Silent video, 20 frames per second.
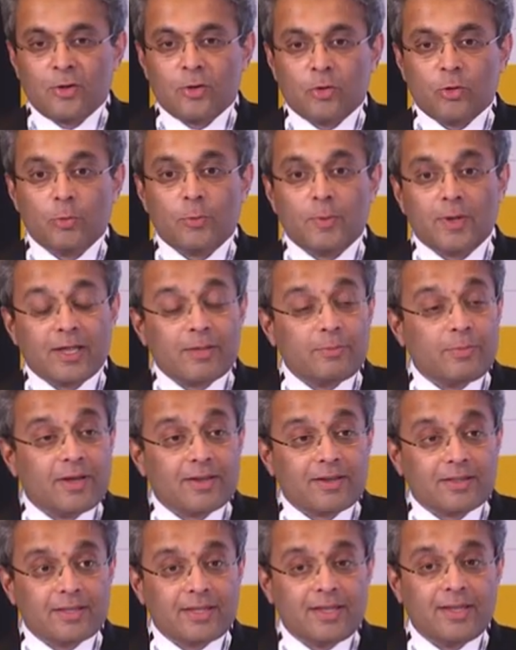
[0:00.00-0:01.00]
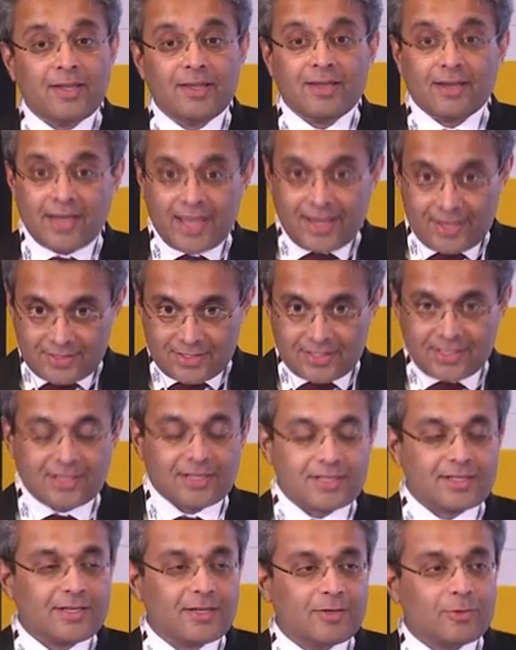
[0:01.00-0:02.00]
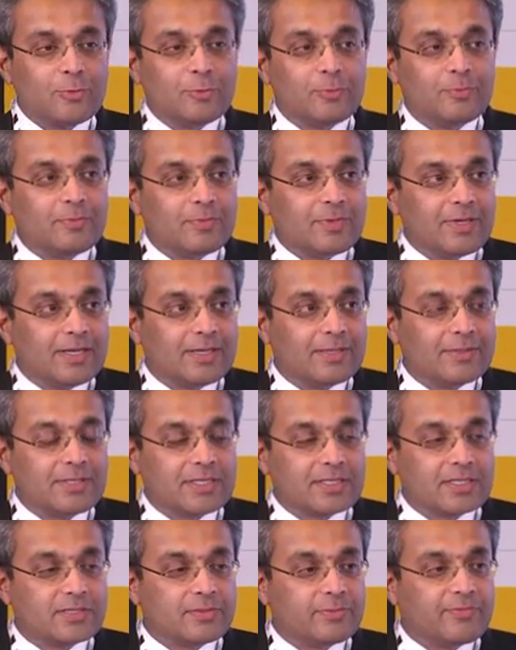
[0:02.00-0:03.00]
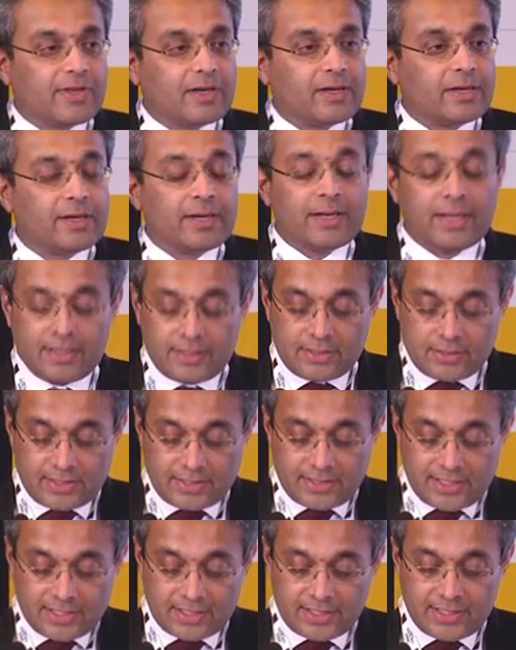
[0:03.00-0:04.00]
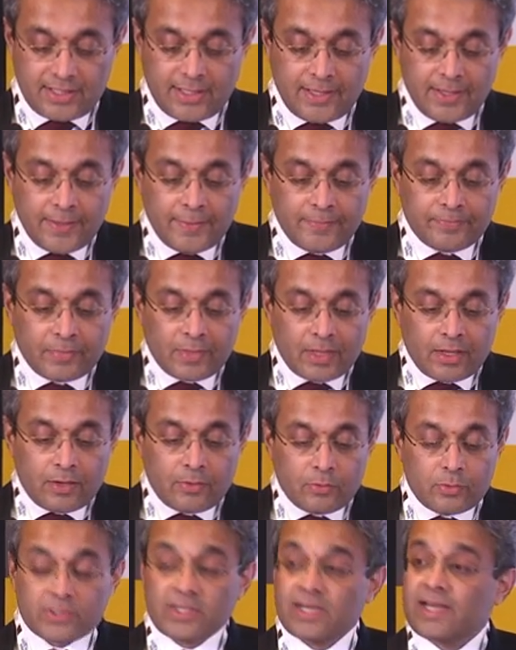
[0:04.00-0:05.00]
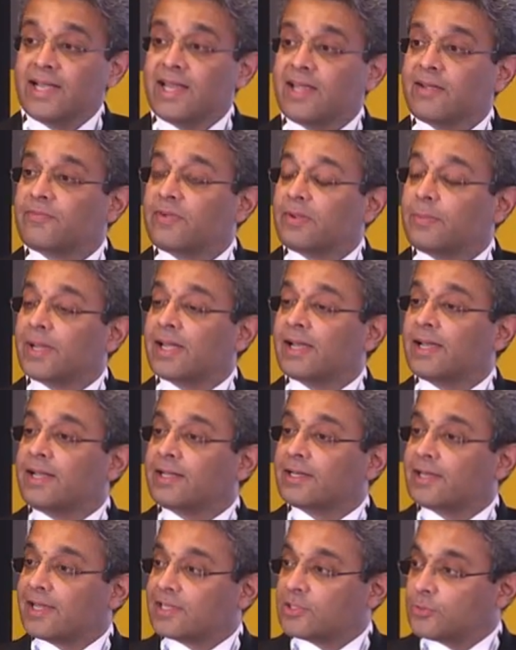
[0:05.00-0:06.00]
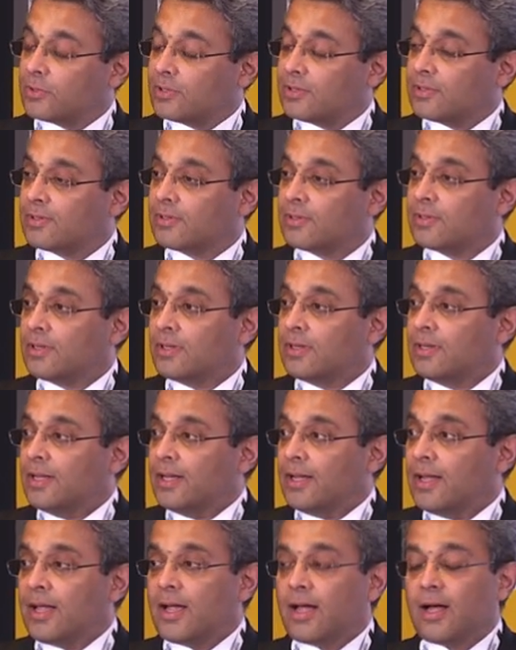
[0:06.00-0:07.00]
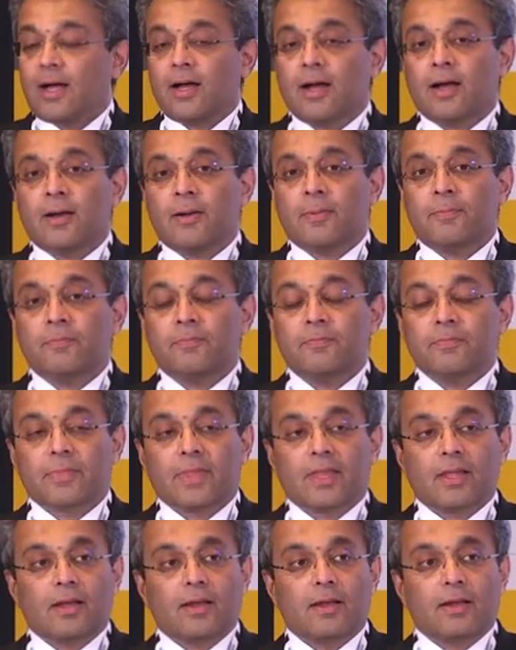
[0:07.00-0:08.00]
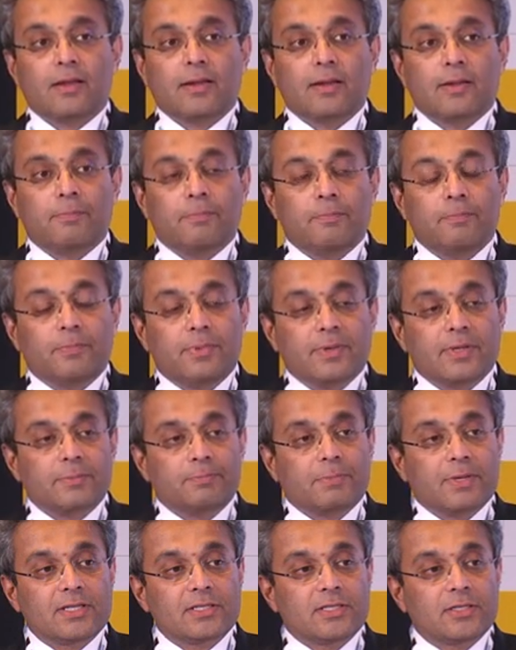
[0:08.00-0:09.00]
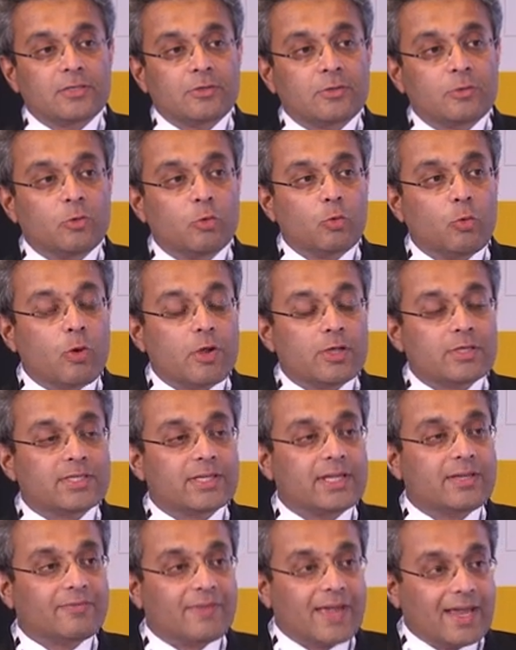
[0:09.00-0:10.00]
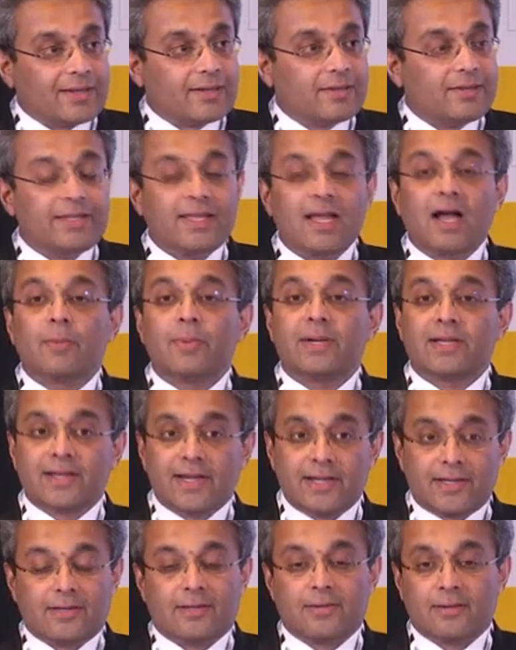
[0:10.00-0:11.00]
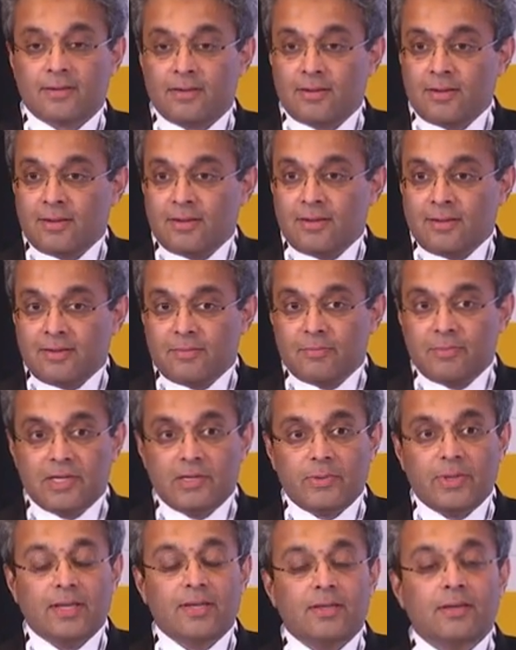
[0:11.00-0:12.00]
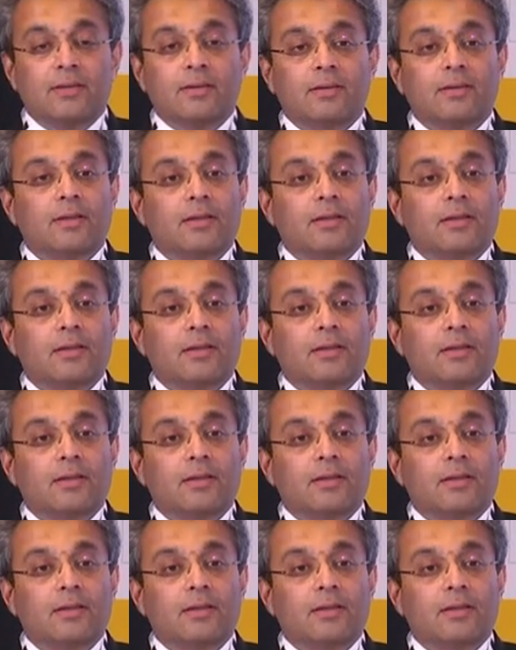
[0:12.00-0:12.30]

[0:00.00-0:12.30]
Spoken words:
Ubhaya Bharati, like Sri Krishna, whom Justice Varale suggested, was a leading female intellectual. A person who was in fact the arbitrator between